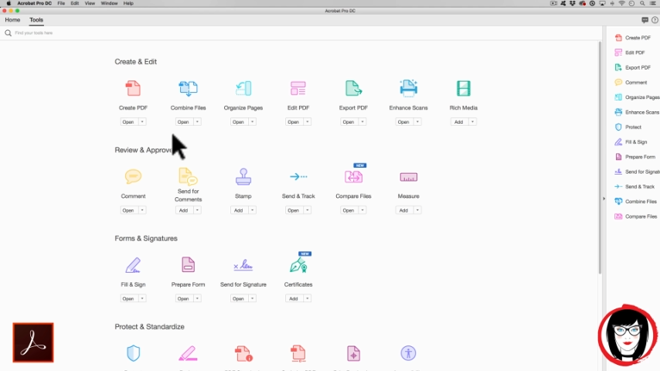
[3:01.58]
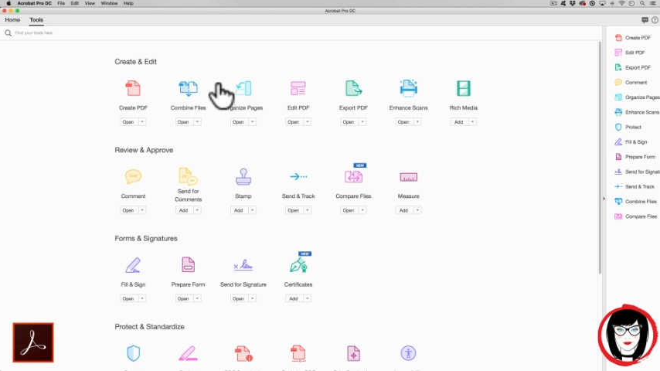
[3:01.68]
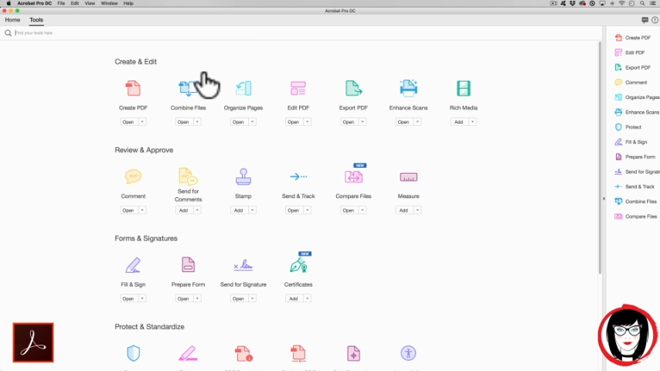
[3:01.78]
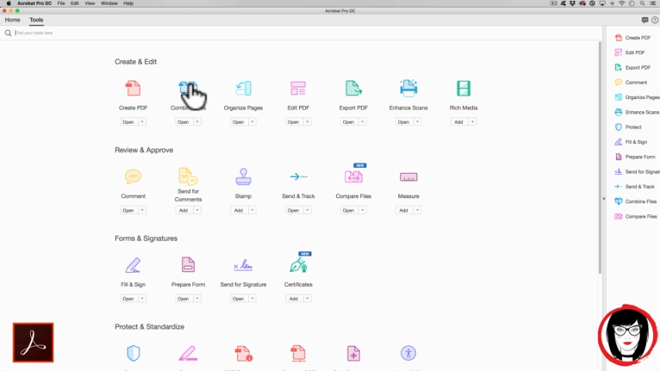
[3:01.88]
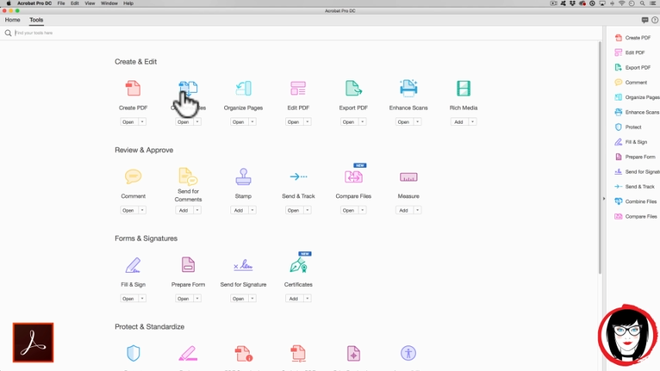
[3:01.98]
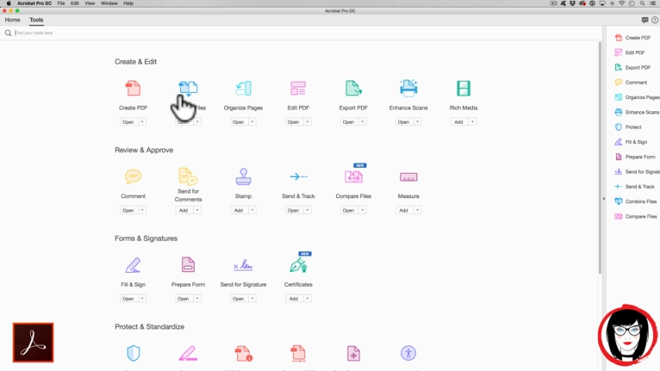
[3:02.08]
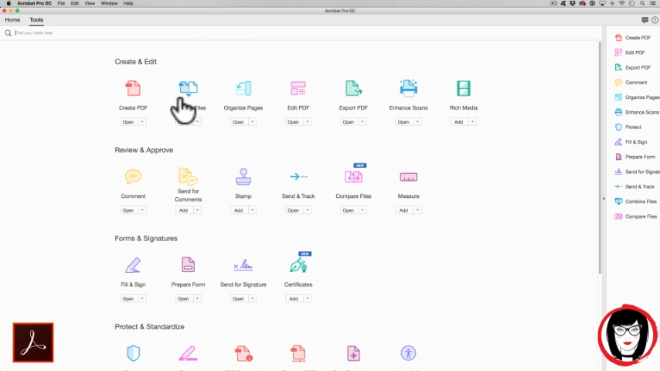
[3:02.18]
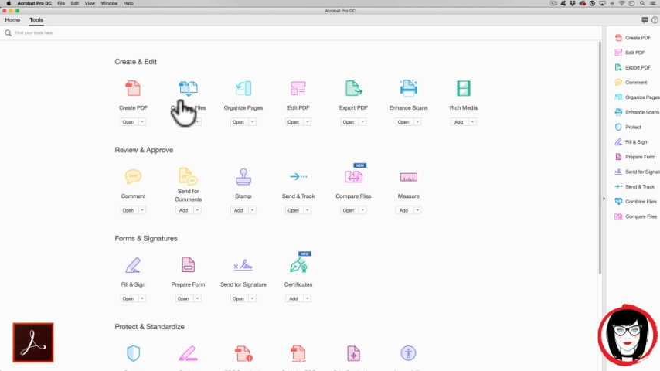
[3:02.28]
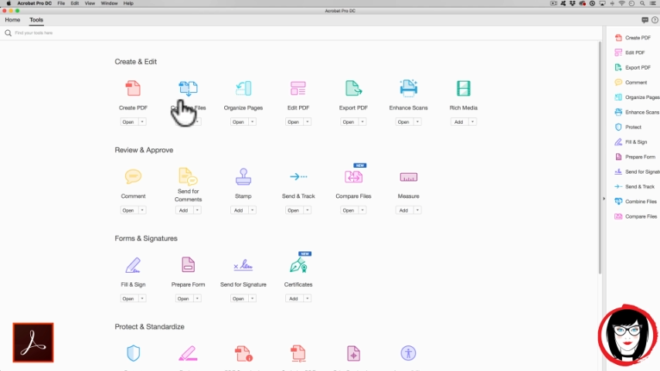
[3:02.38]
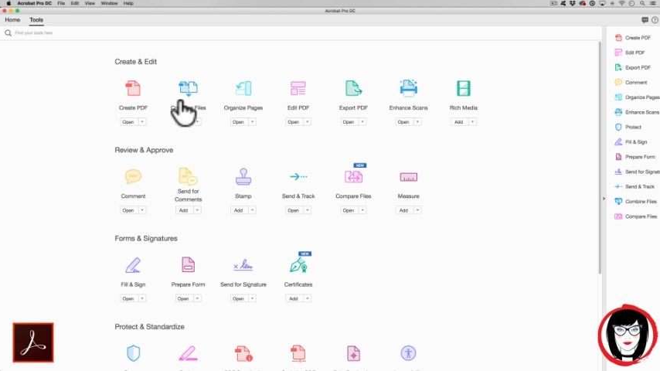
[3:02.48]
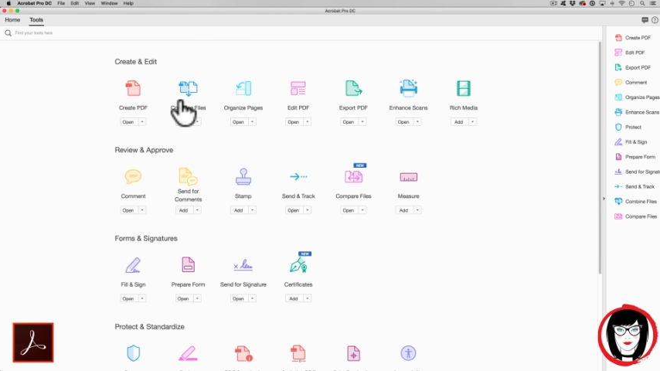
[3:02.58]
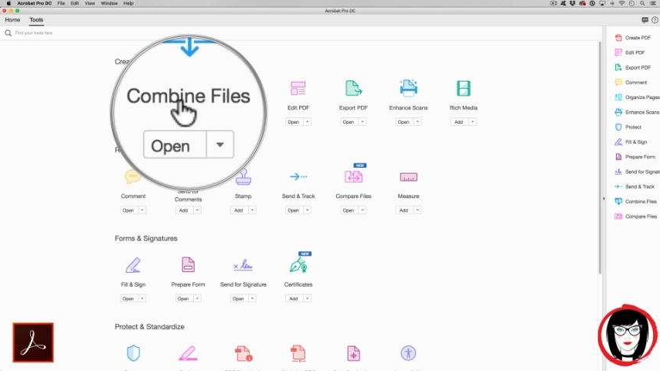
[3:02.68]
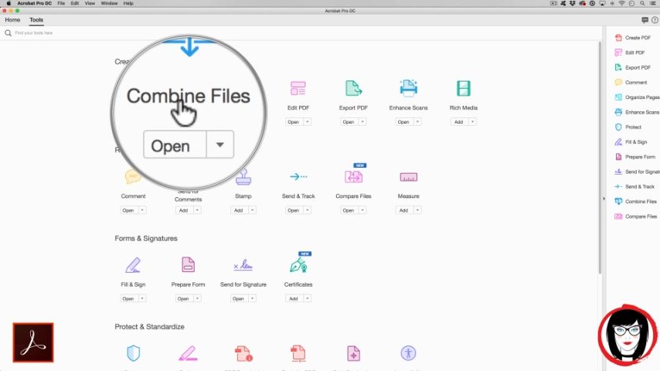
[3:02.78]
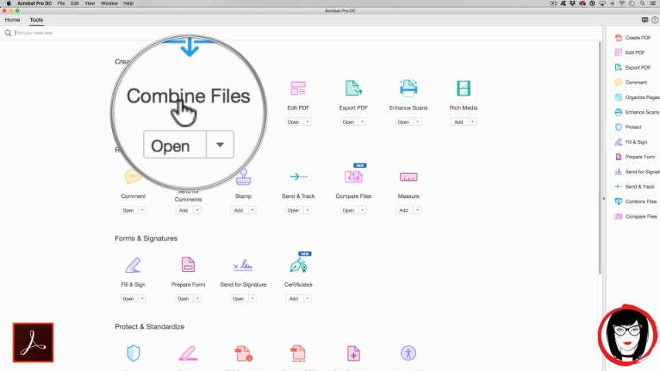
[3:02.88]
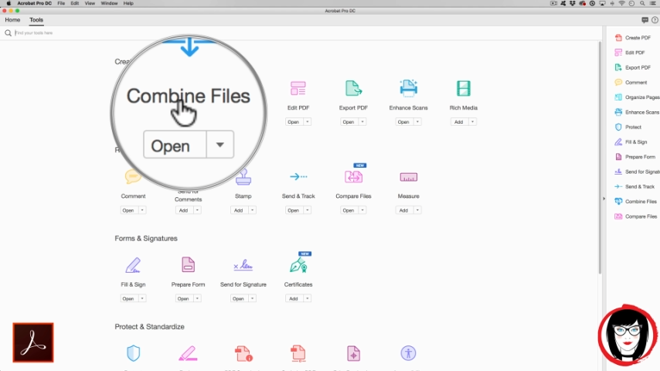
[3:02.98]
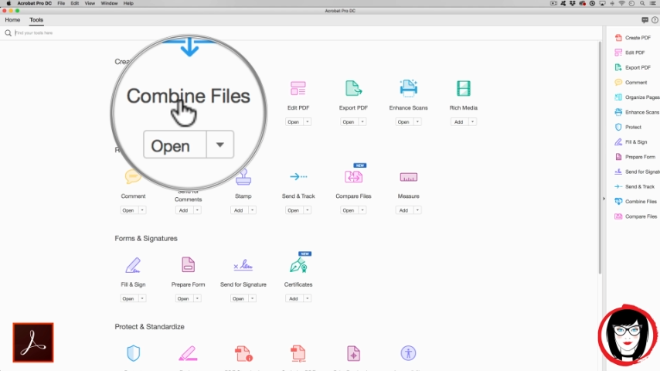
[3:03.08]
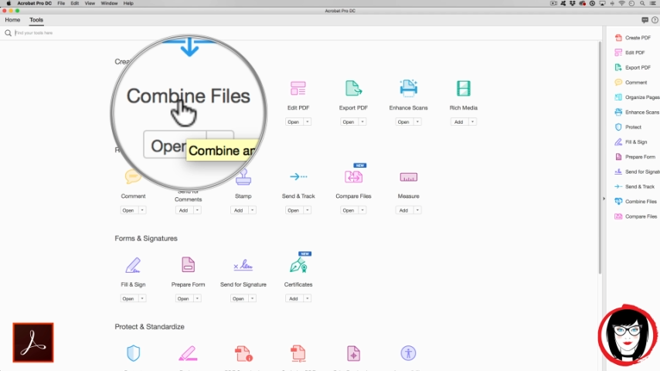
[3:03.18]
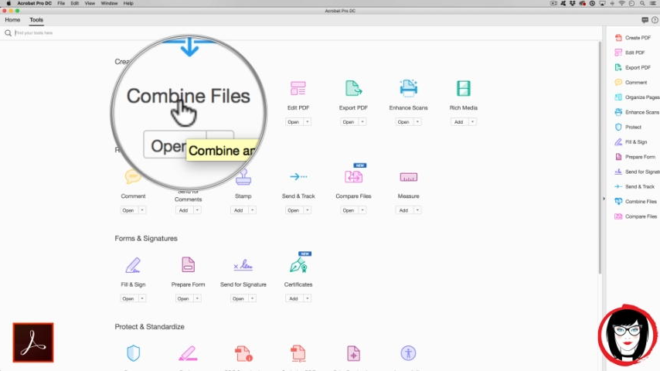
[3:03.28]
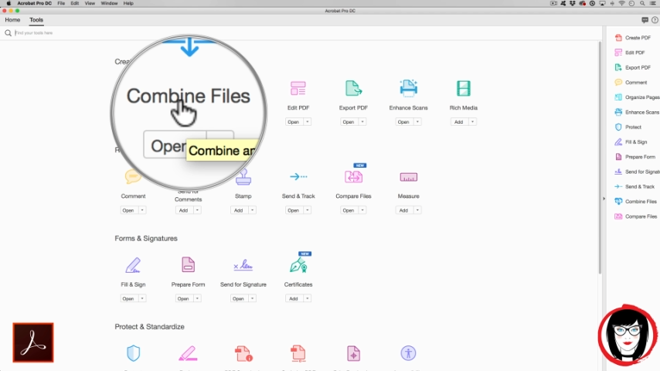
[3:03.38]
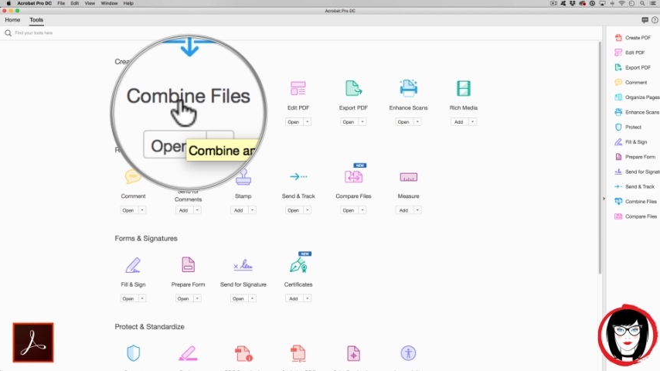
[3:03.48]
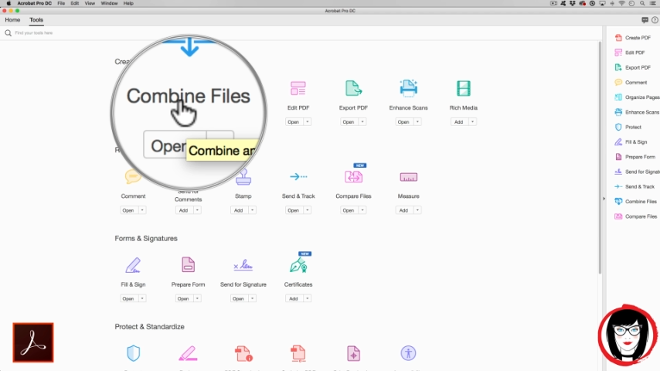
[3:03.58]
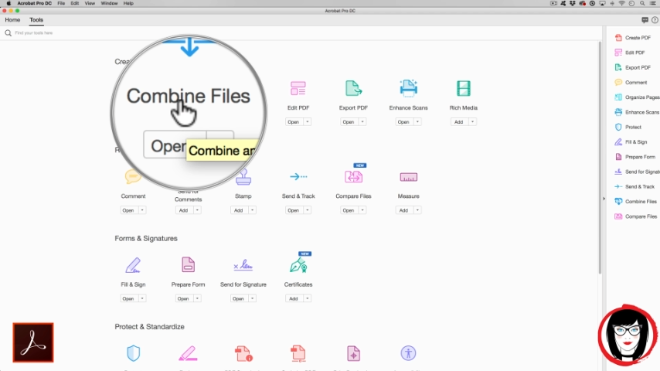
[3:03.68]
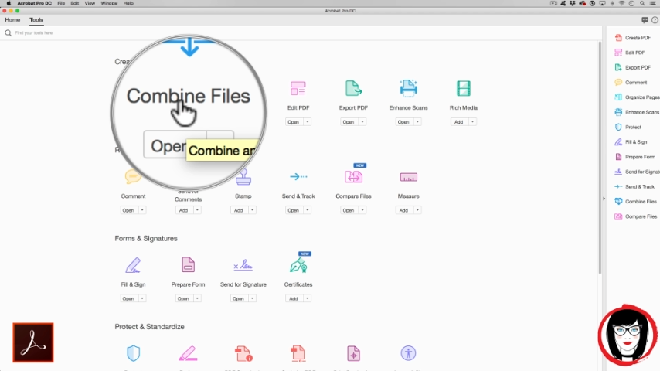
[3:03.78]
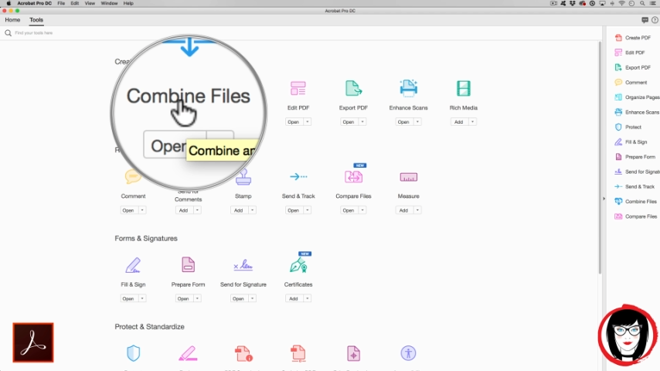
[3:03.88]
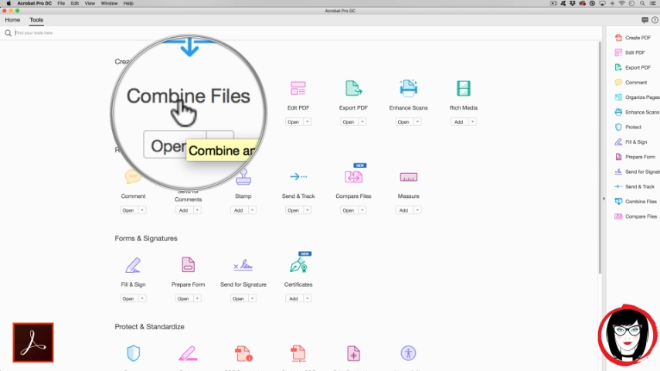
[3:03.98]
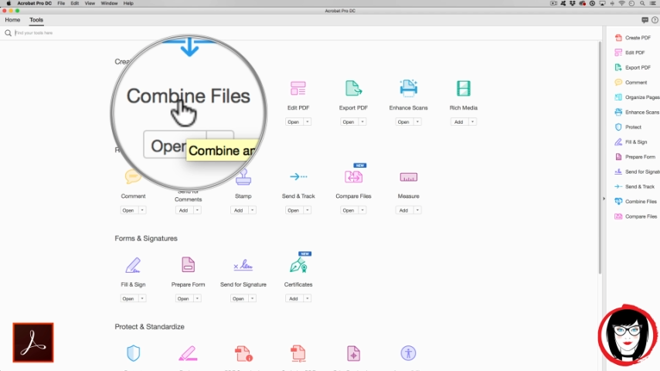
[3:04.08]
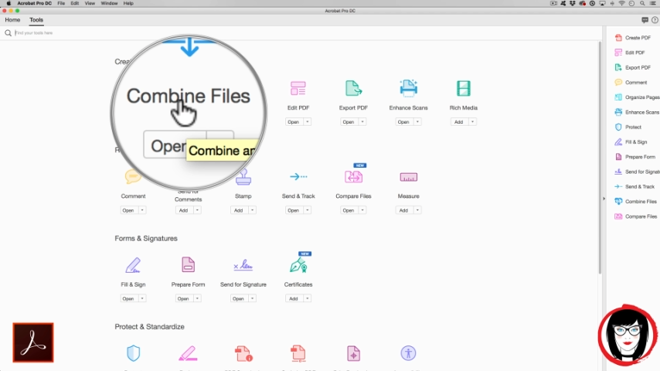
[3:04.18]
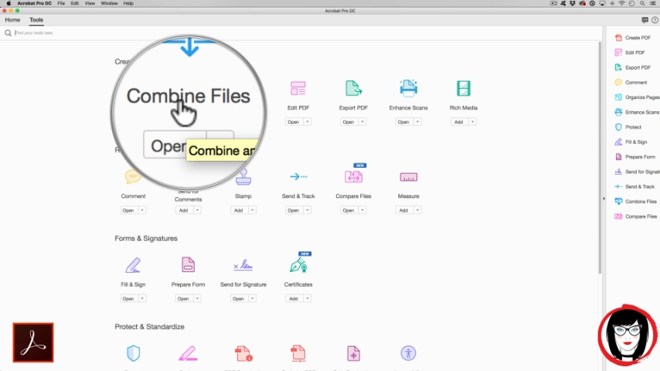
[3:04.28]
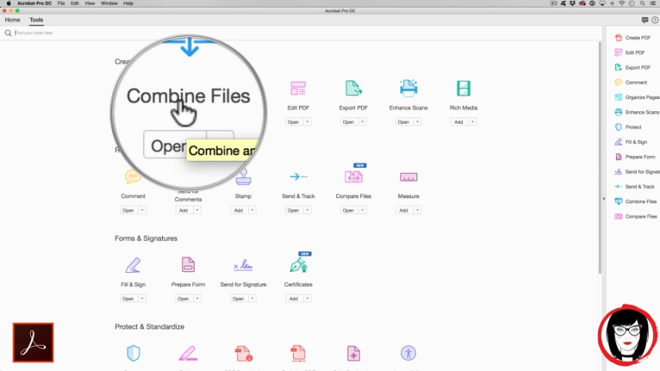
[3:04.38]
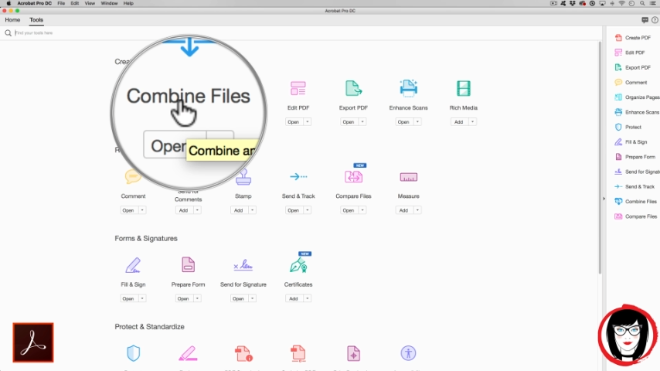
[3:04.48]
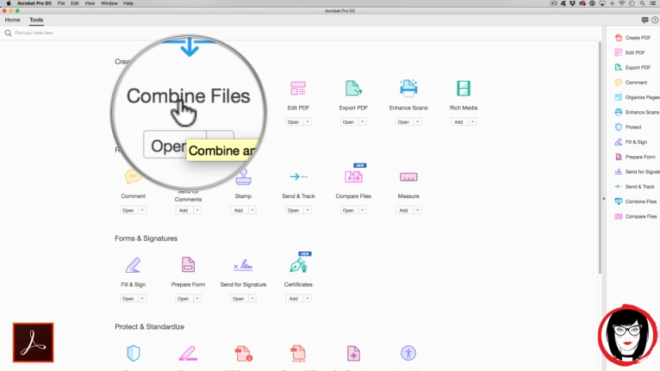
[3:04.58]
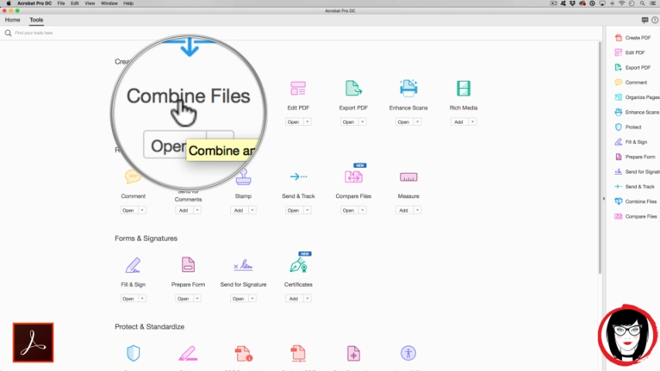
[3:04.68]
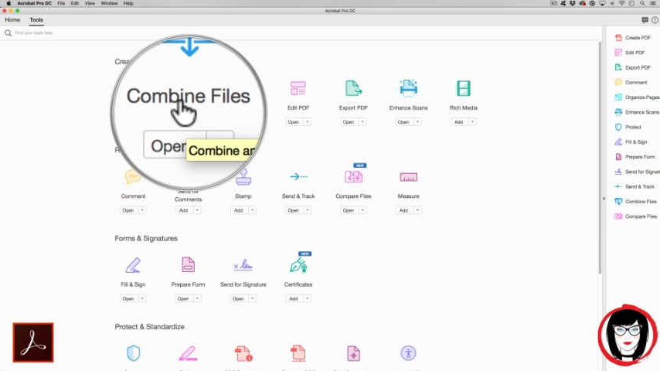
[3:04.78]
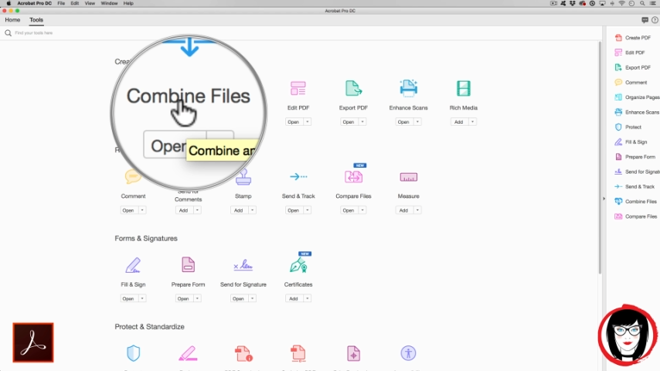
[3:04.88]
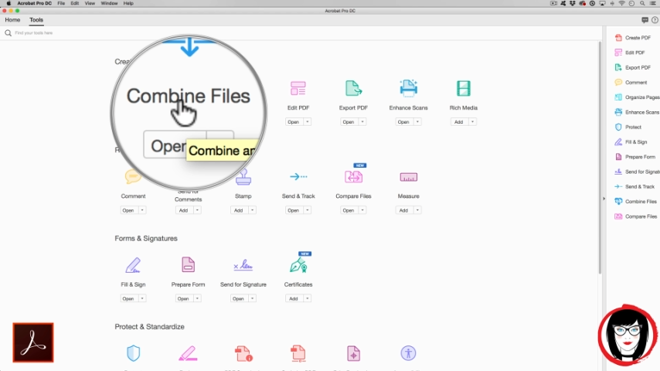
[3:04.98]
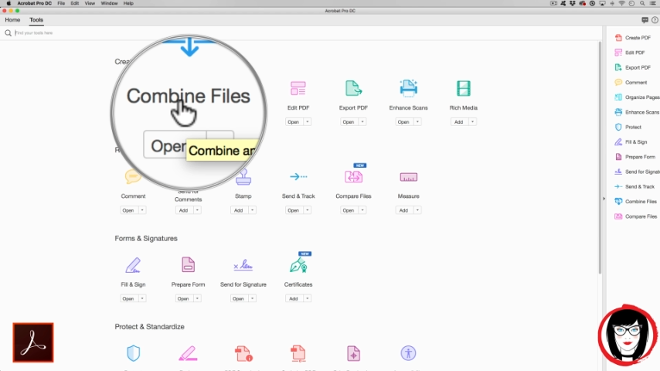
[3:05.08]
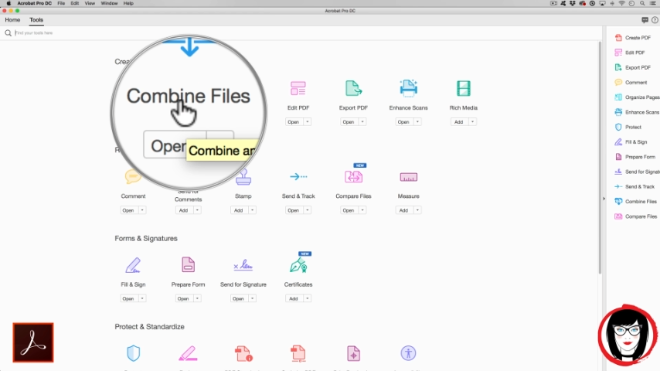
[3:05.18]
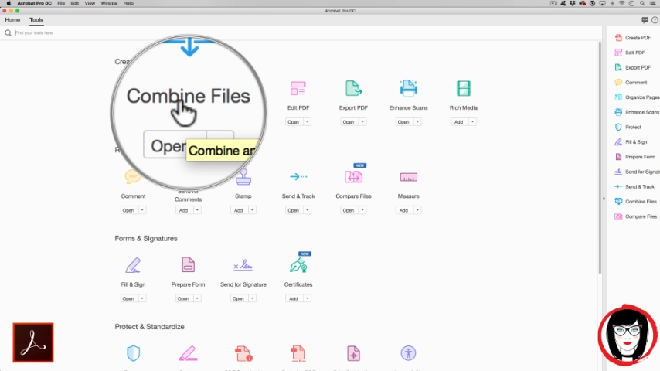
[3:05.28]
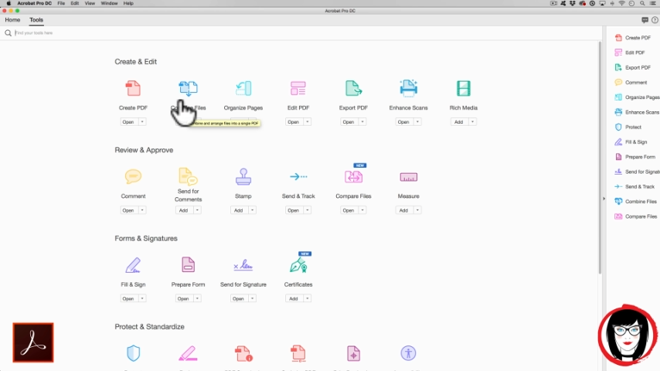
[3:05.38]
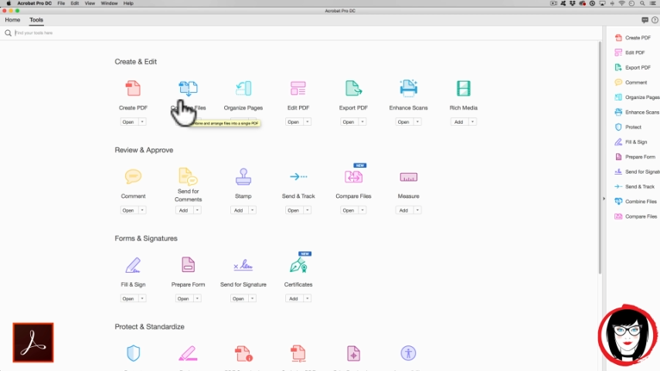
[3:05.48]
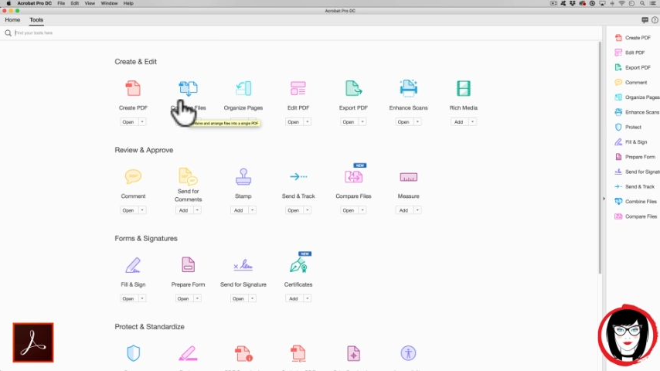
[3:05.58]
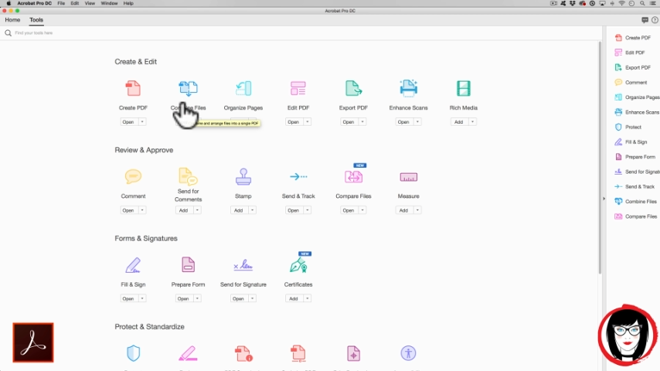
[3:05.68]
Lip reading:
[unreadable: no face in view]